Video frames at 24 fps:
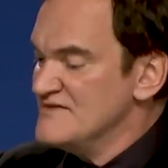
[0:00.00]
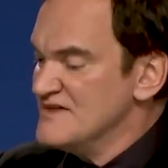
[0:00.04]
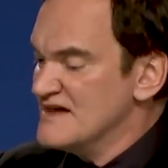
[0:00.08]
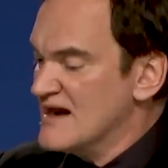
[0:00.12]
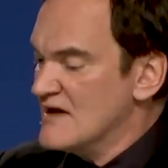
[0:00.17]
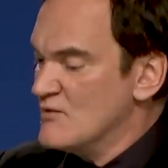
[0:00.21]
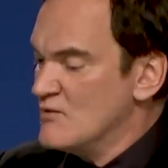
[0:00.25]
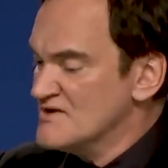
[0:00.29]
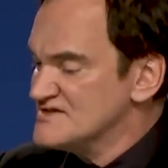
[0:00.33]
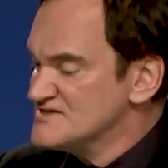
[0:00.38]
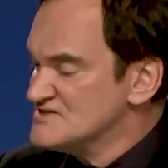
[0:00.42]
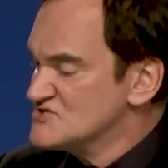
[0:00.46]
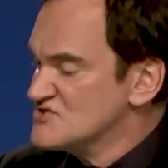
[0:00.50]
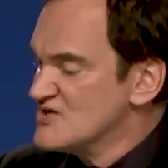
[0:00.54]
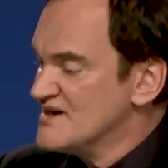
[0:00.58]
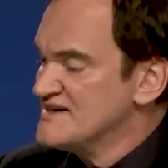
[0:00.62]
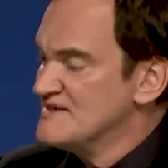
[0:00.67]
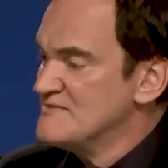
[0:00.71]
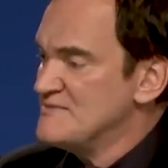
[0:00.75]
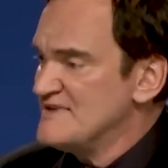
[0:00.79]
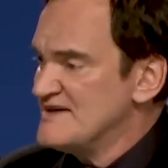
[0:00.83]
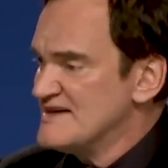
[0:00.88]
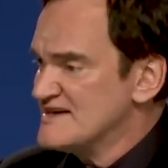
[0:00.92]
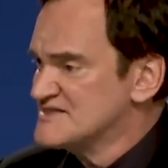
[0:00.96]
that I wasn't
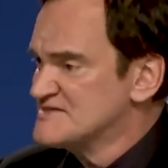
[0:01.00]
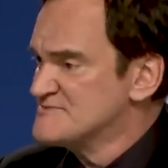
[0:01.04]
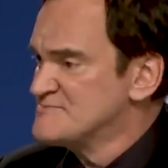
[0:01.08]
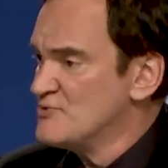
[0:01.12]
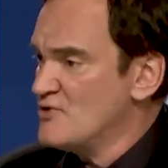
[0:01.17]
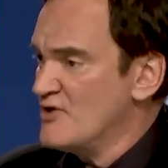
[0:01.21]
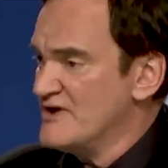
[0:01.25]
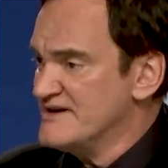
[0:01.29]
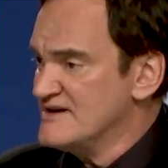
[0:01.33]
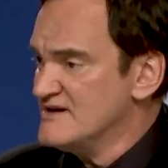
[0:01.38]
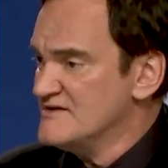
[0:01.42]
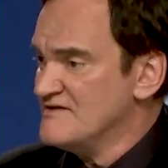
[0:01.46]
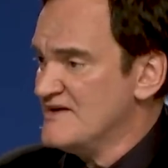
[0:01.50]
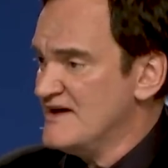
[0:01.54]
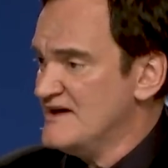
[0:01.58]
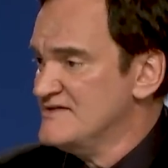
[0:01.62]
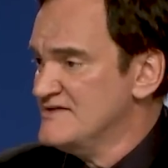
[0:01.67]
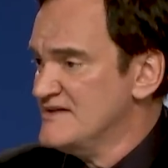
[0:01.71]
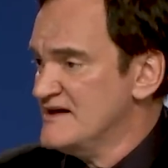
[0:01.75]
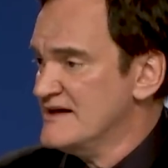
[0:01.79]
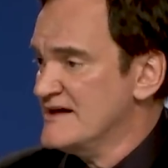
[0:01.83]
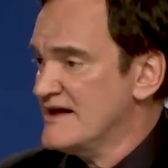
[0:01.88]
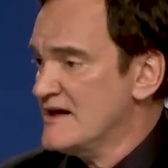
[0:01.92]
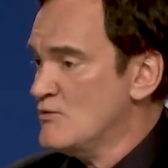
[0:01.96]
trying to be exploitive,
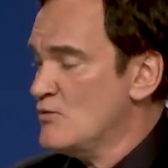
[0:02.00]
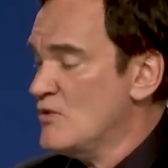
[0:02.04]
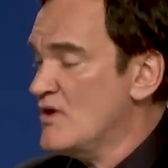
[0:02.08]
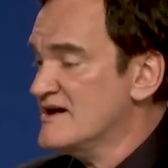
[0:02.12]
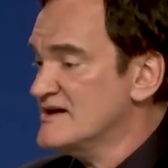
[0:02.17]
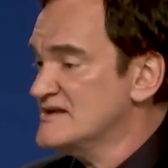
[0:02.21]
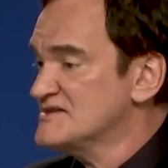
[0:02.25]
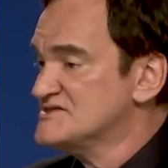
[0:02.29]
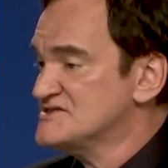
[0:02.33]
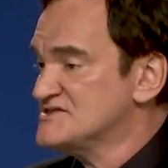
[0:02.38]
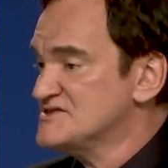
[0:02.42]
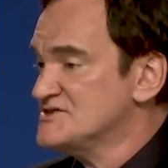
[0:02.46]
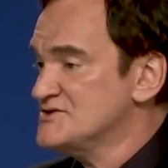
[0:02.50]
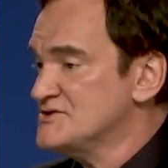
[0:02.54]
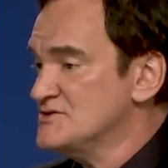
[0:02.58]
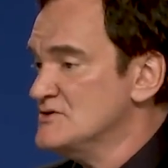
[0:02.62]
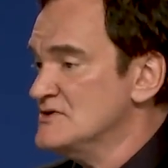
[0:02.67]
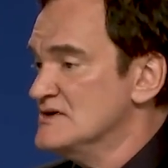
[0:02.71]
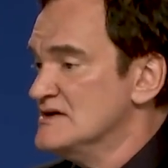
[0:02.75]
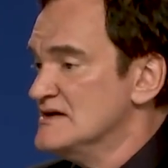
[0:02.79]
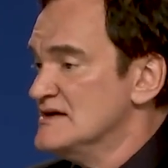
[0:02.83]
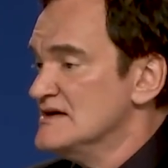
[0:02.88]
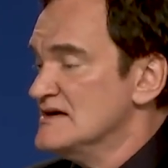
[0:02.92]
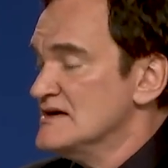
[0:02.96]
and that I wanted
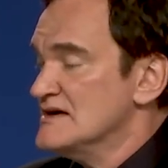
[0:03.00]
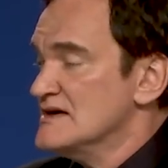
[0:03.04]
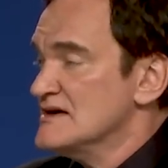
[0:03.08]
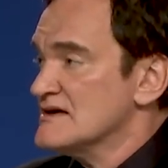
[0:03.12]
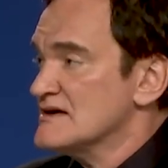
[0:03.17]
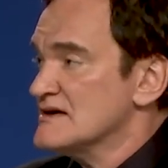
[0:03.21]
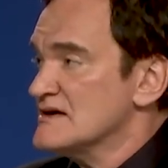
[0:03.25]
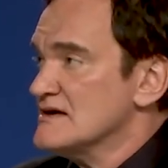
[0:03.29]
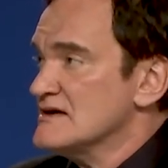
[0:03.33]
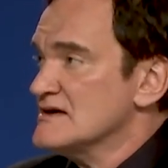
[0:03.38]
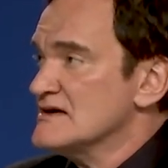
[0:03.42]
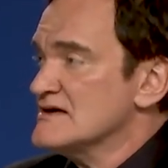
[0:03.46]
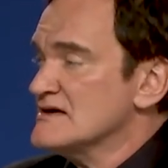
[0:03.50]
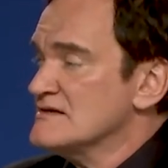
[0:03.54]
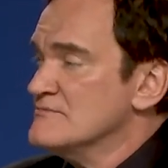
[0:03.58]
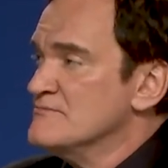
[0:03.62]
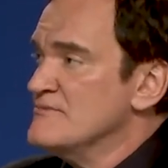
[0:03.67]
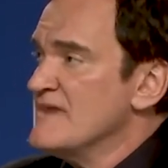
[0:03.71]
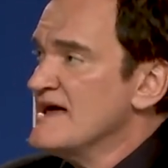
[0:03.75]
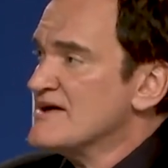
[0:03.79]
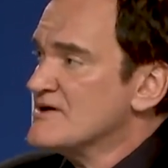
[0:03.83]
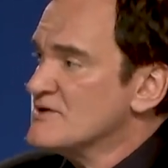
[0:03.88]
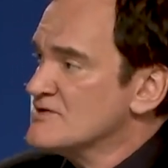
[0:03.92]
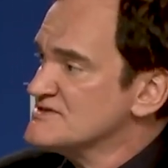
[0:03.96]
to
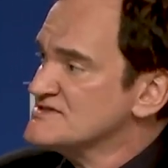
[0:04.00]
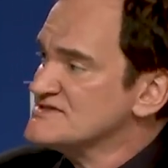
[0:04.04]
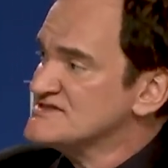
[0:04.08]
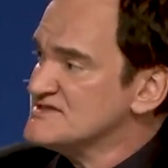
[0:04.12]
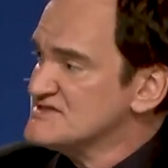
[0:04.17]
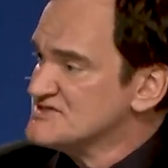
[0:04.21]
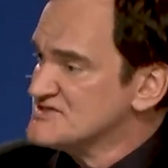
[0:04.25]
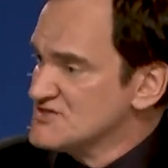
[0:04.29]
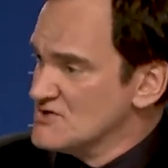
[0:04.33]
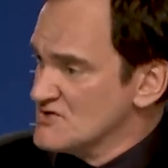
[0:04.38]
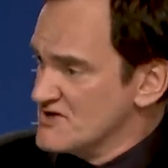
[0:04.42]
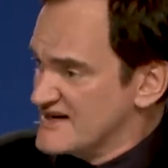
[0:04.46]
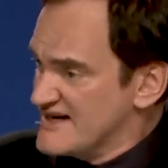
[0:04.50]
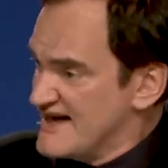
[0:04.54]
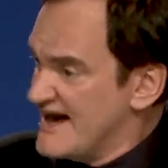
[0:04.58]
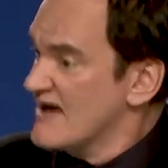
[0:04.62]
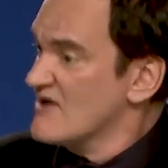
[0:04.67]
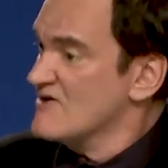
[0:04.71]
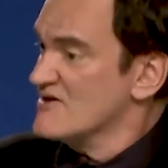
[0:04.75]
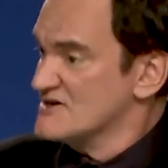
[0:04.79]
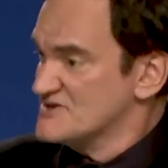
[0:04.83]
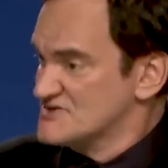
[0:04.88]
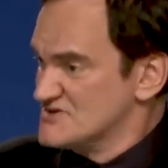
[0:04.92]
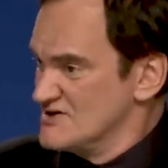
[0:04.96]
make her sister a
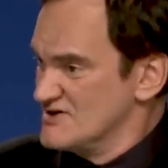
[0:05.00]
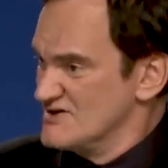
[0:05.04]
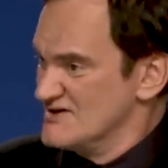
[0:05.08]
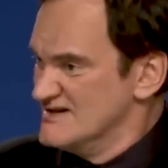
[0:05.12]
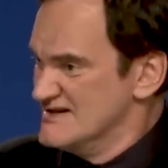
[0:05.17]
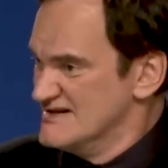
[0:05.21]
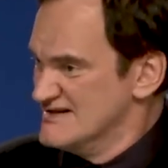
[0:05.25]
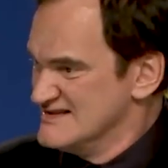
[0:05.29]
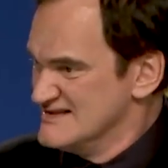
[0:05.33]
character.